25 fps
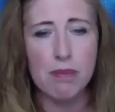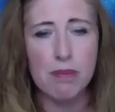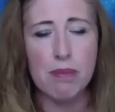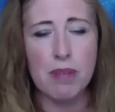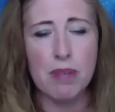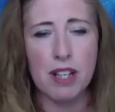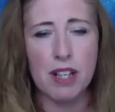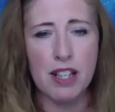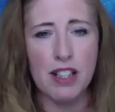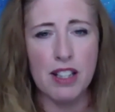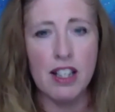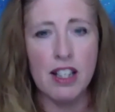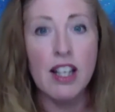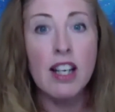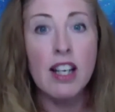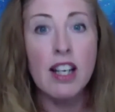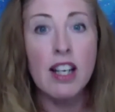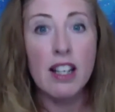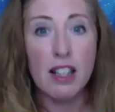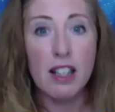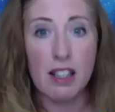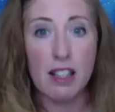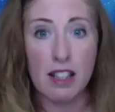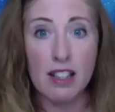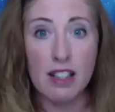been
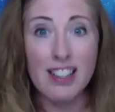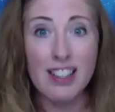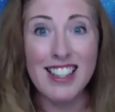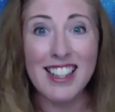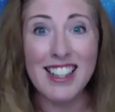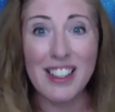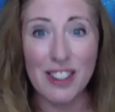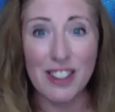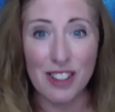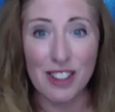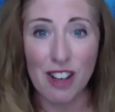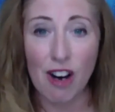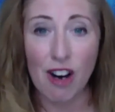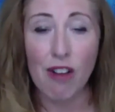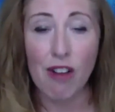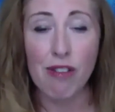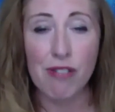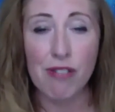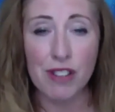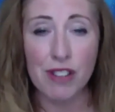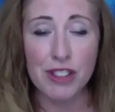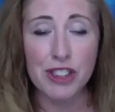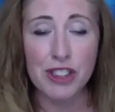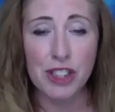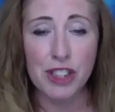cleared, our
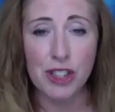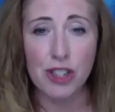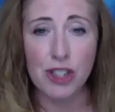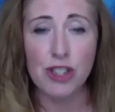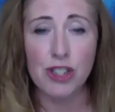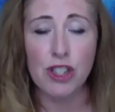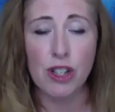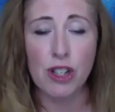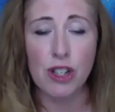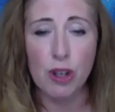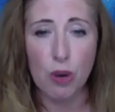filters are